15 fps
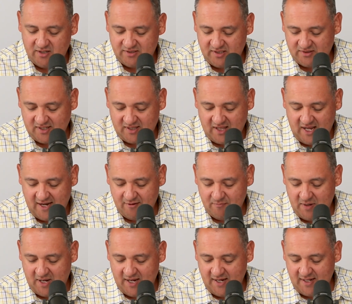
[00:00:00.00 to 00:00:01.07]
It says, a client of
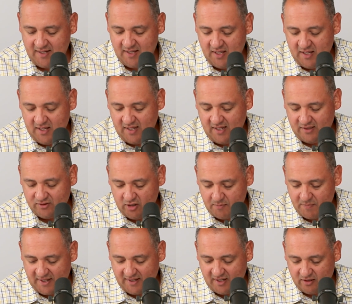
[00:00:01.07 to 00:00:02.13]
mine is on
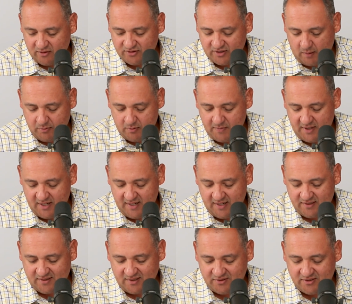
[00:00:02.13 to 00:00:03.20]
a Medicare supplement
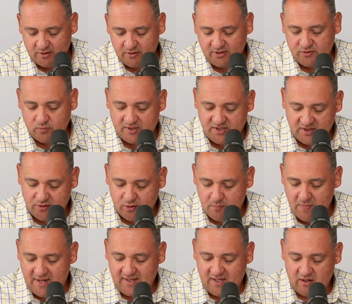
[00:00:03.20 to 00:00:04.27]
and is considering switching to a
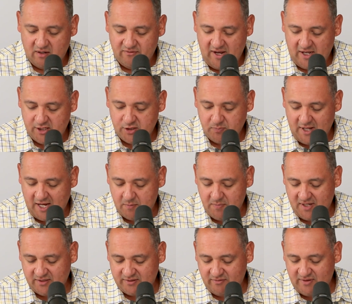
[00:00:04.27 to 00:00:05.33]
Medicare Advantage plan
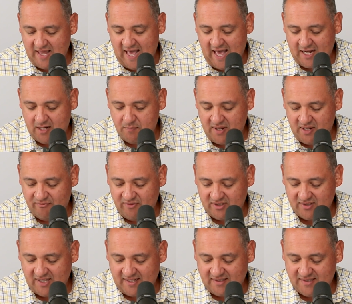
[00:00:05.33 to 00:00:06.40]
because of the added
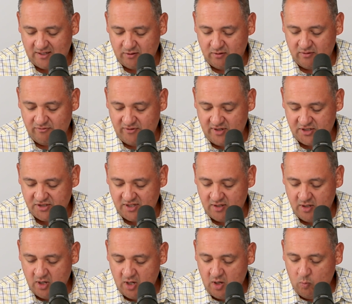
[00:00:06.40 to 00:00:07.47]
benefits like dental and
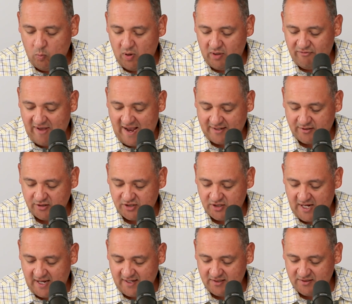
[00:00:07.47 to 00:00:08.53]
vision. What factors
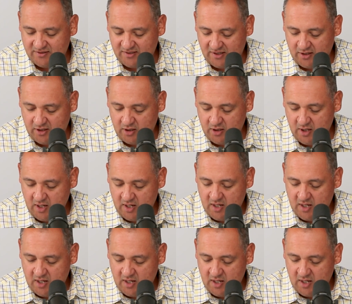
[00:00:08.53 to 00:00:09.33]
should I consider?